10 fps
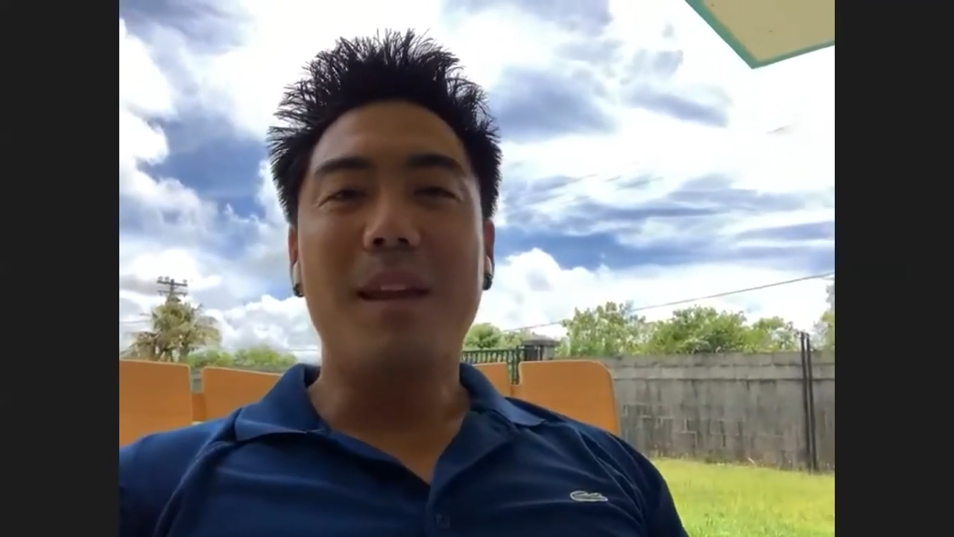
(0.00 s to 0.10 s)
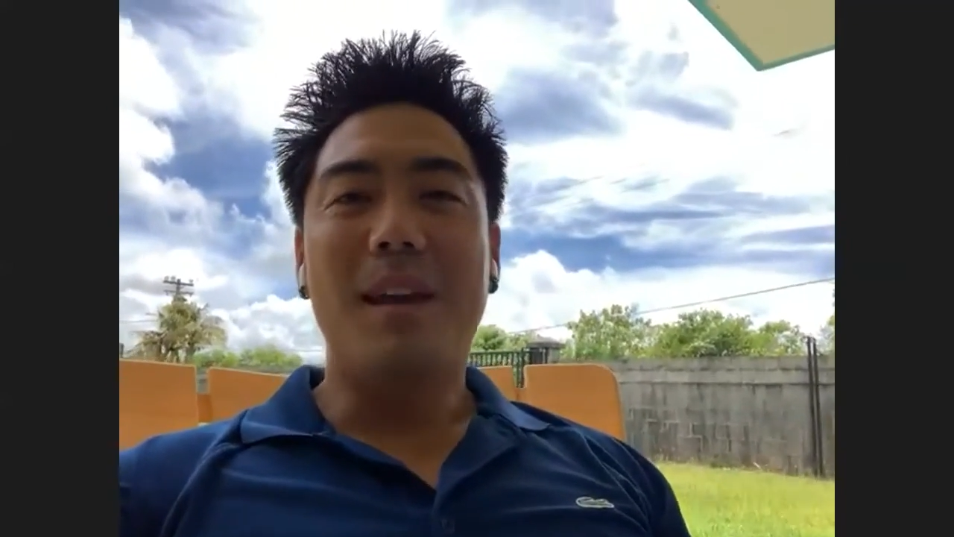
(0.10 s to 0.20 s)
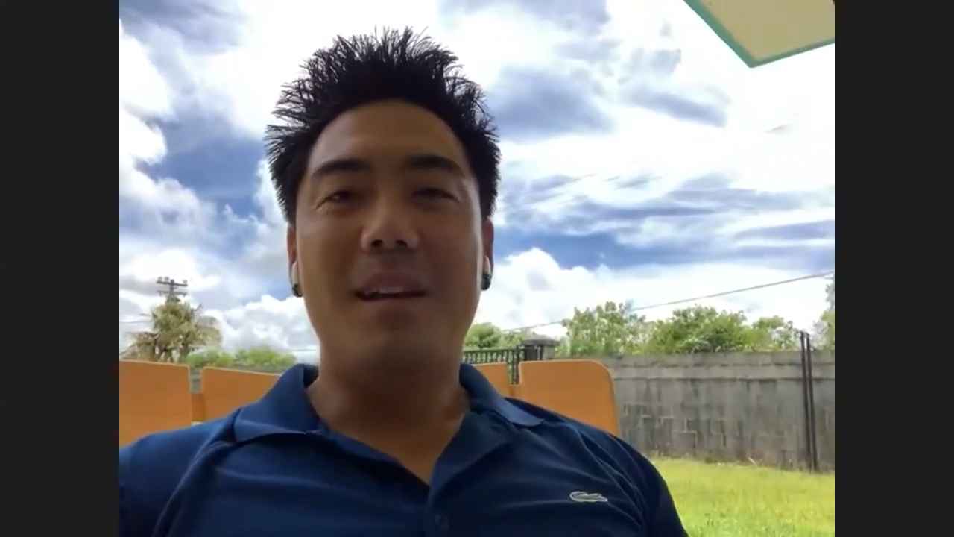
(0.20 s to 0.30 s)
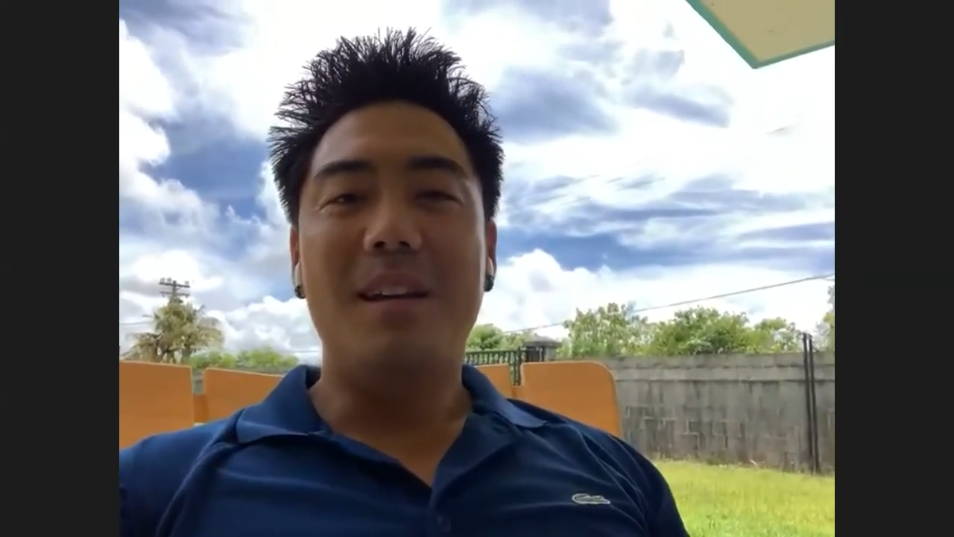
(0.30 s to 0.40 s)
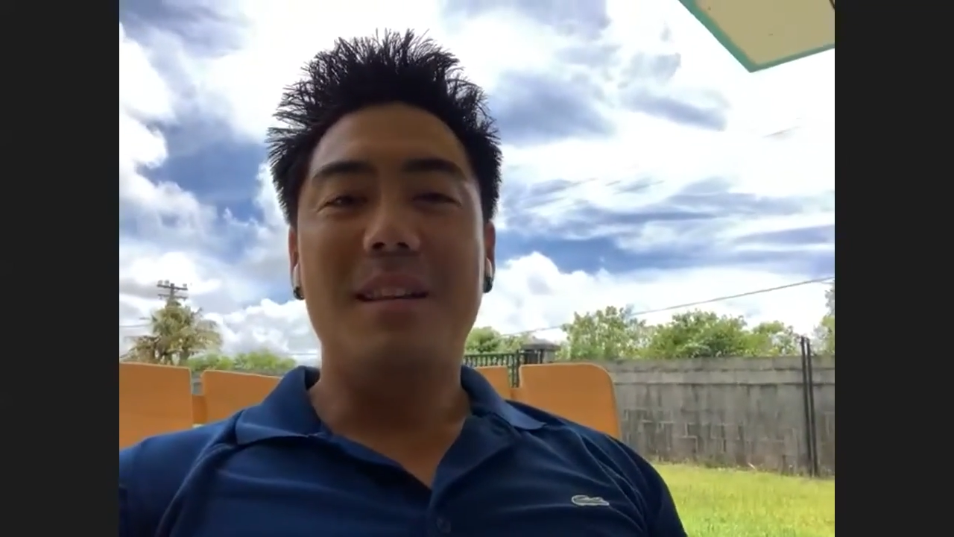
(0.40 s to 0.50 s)

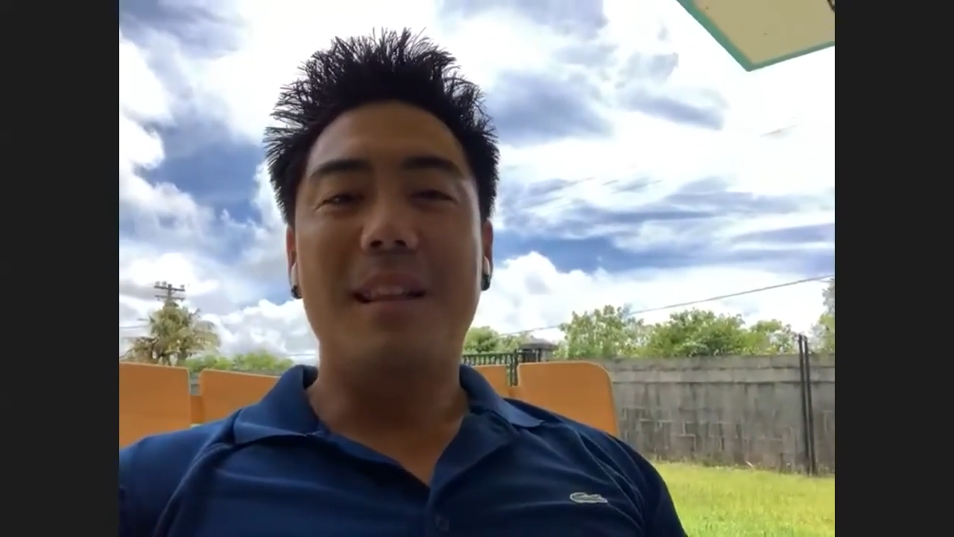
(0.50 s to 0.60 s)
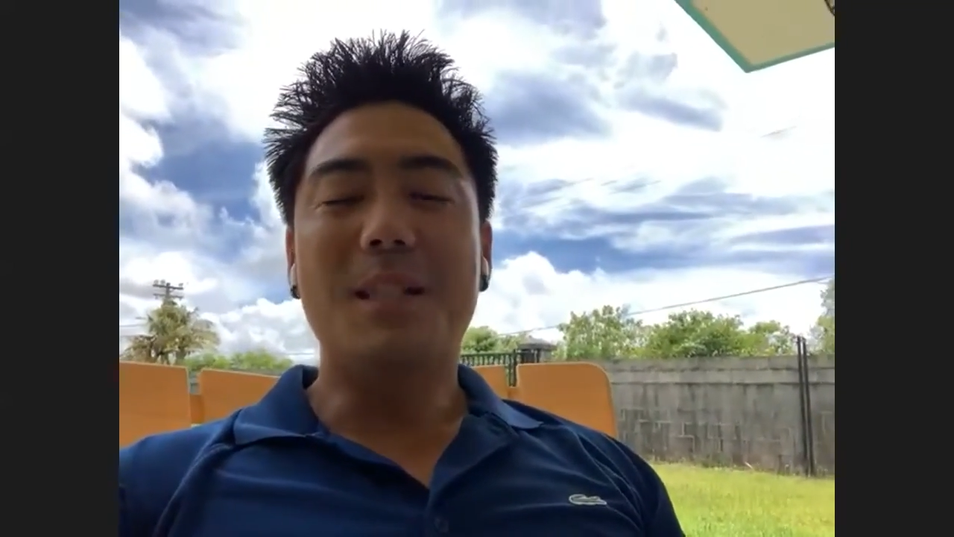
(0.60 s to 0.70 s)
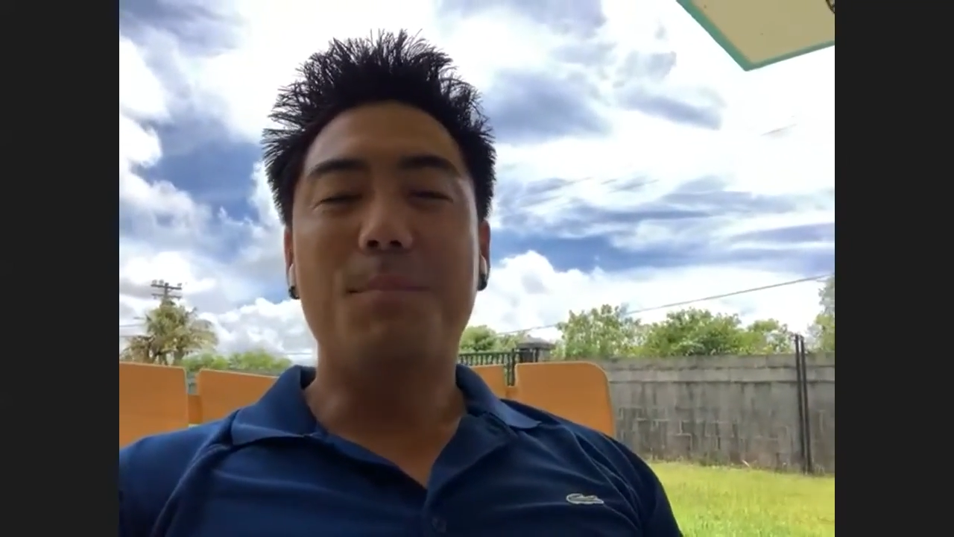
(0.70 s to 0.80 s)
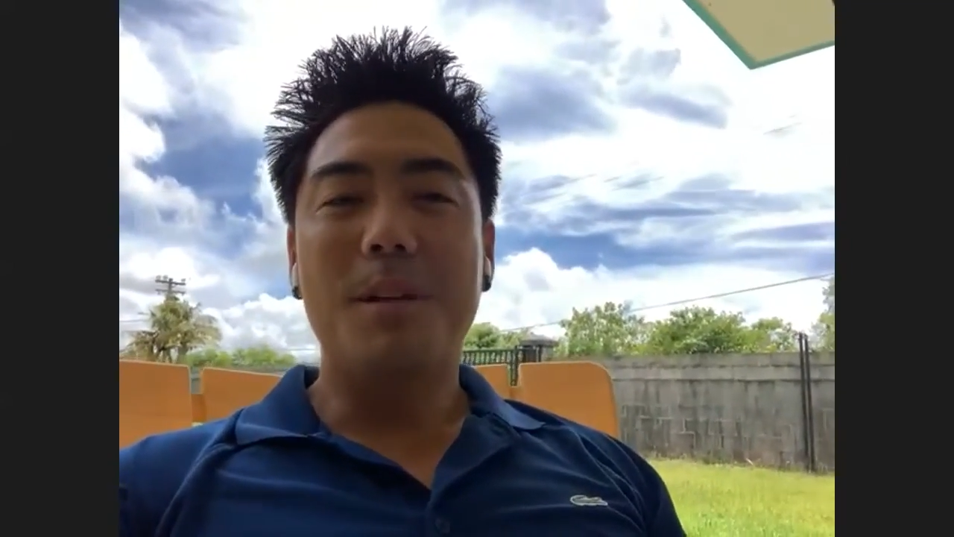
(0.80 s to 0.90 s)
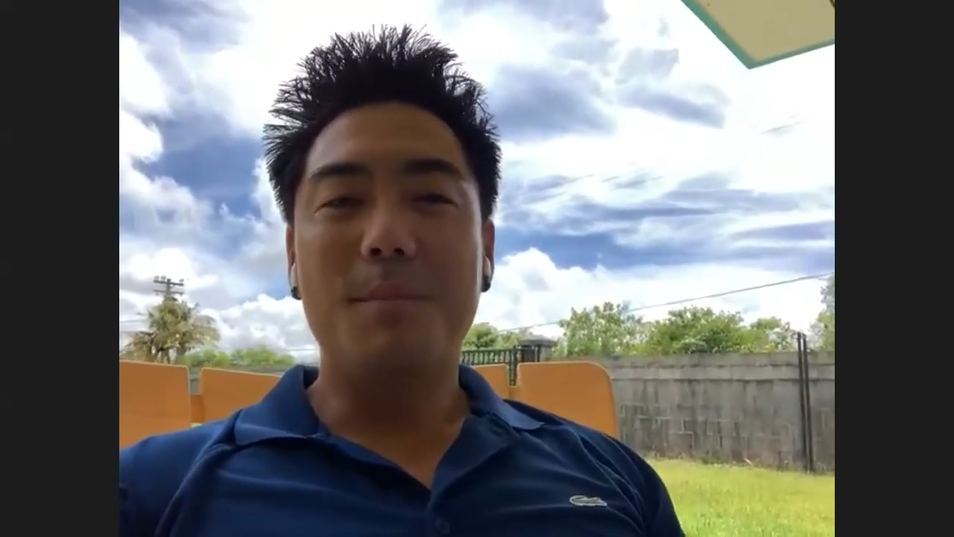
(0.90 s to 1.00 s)
And
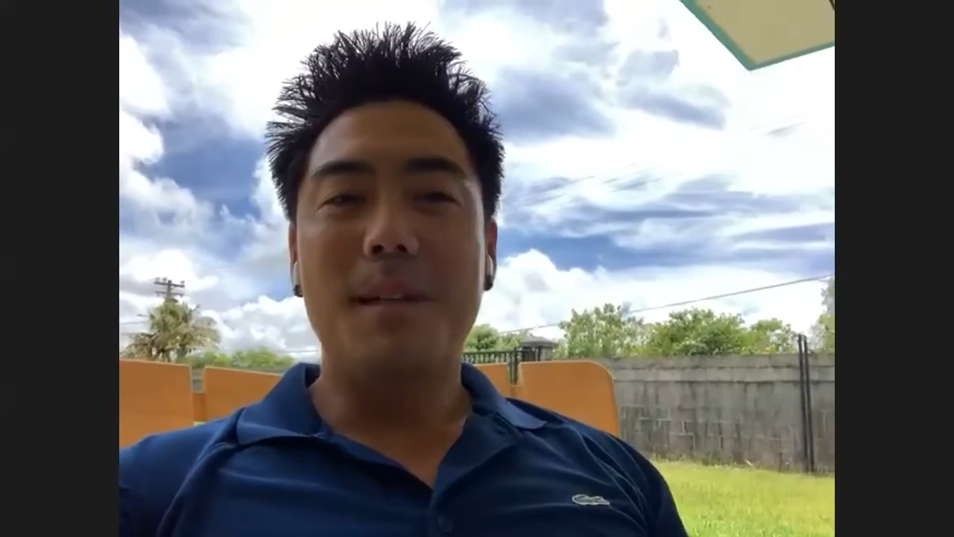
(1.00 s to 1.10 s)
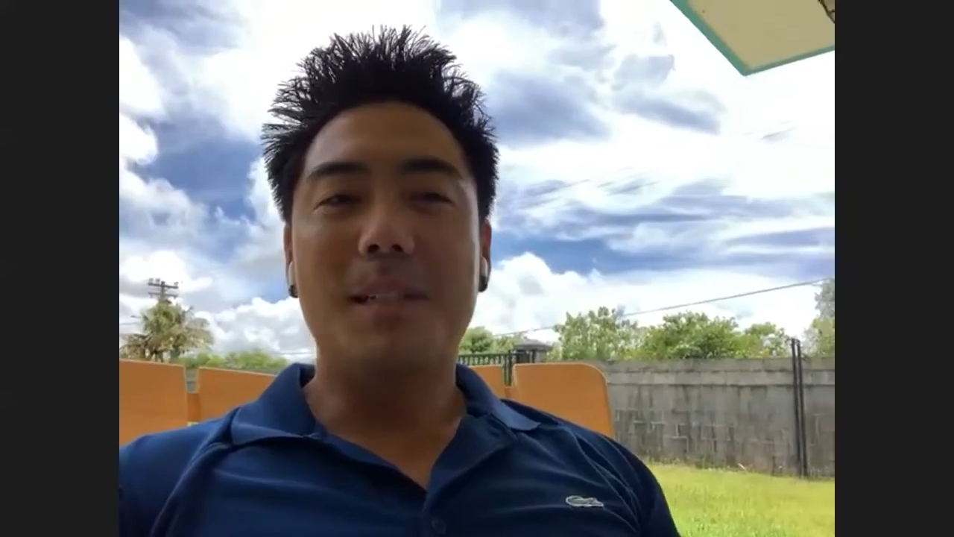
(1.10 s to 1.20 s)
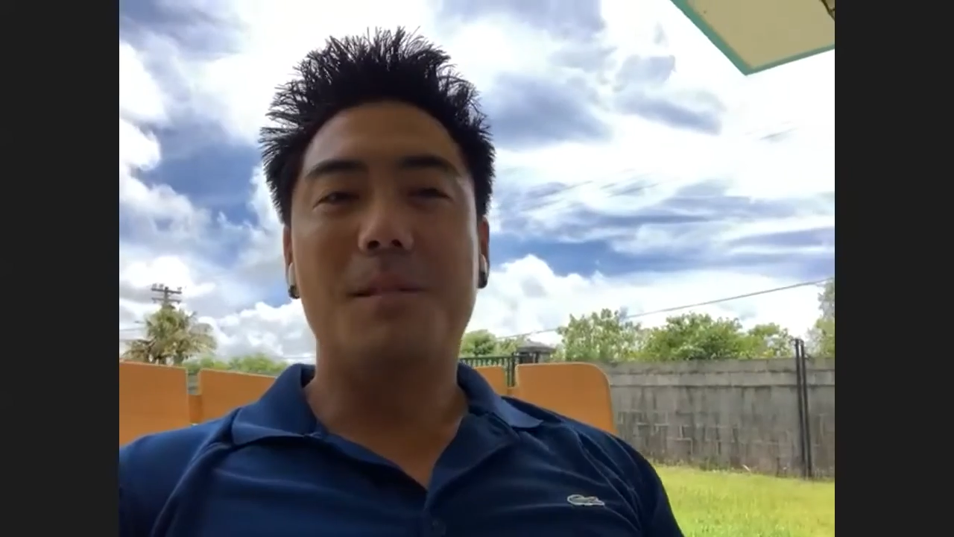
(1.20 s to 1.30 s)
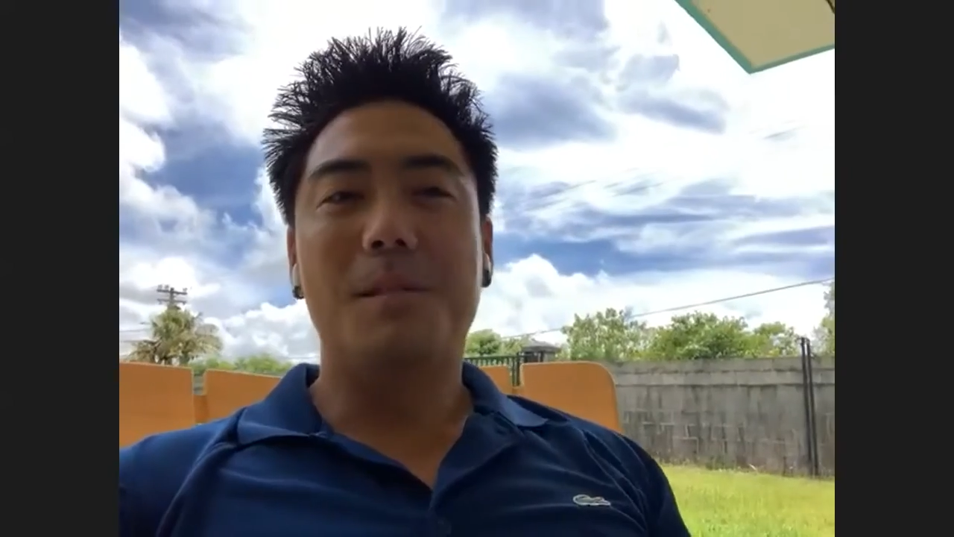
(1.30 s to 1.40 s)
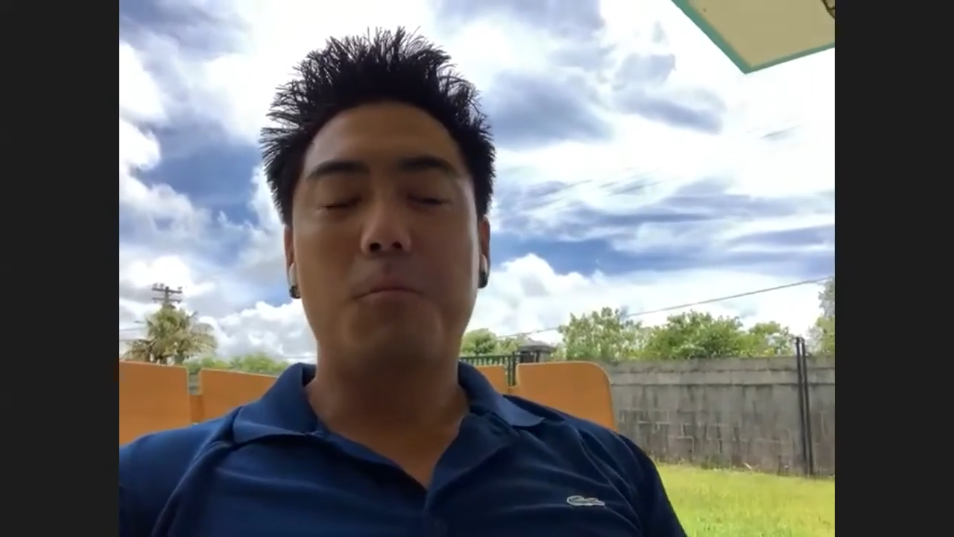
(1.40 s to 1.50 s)
that's pretty much